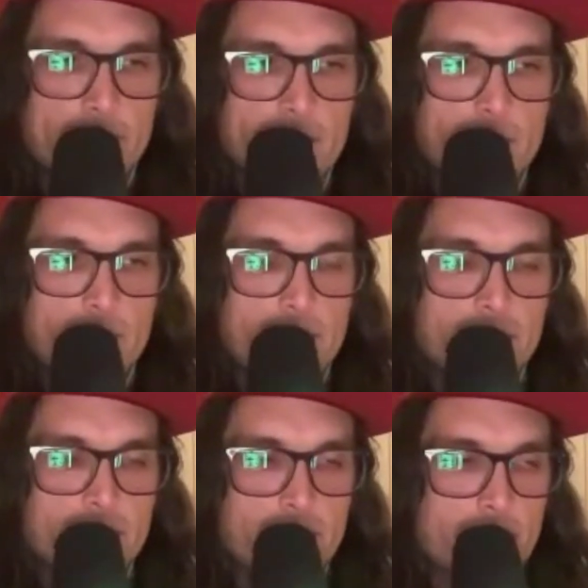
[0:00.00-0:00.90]

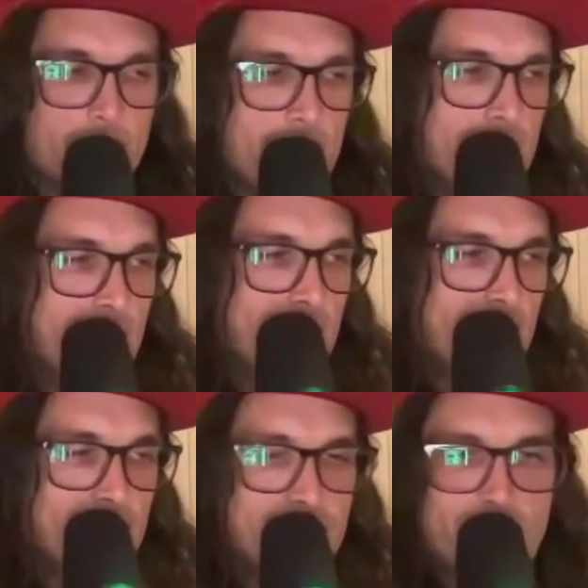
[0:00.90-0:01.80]
pitcher,
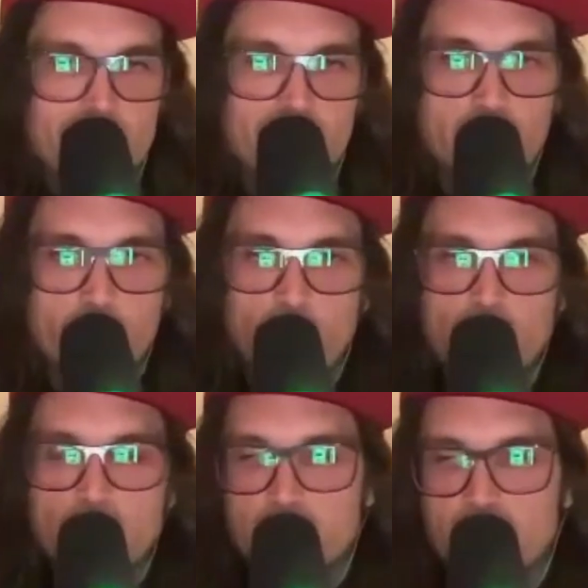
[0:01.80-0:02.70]
and told her to go
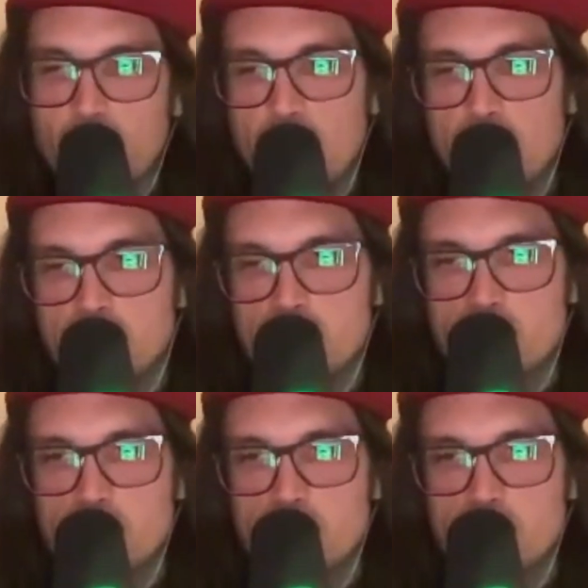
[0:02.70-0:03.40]
water some flowers.